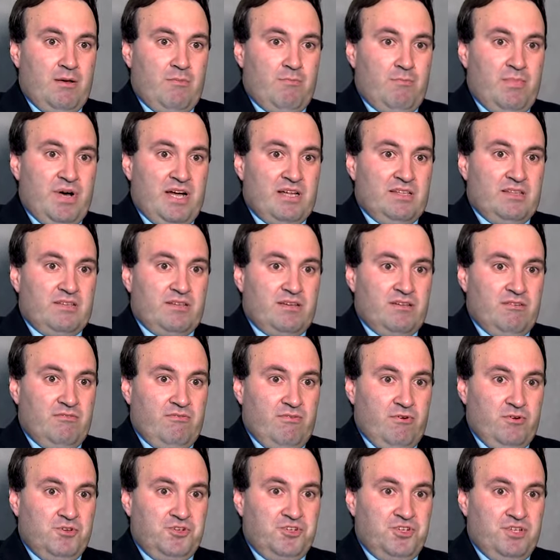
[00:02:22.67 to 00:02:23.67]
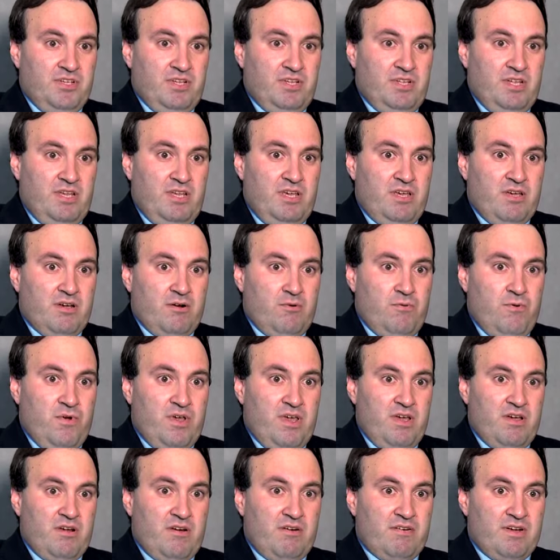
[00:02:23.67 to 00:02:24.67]
But unfortunately,
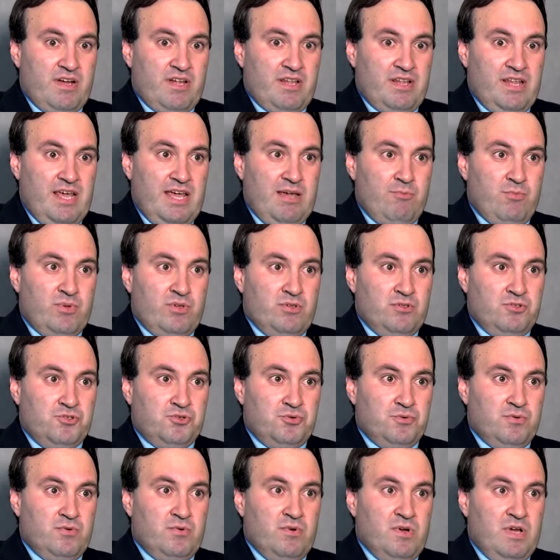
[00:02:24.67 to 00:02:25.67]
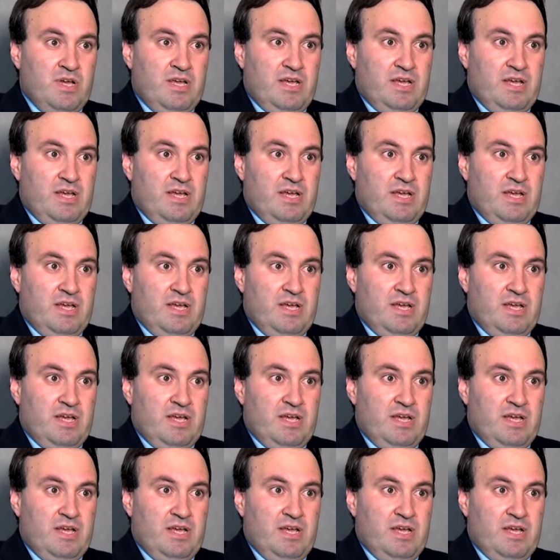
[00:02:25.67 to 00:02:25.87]
we are unable to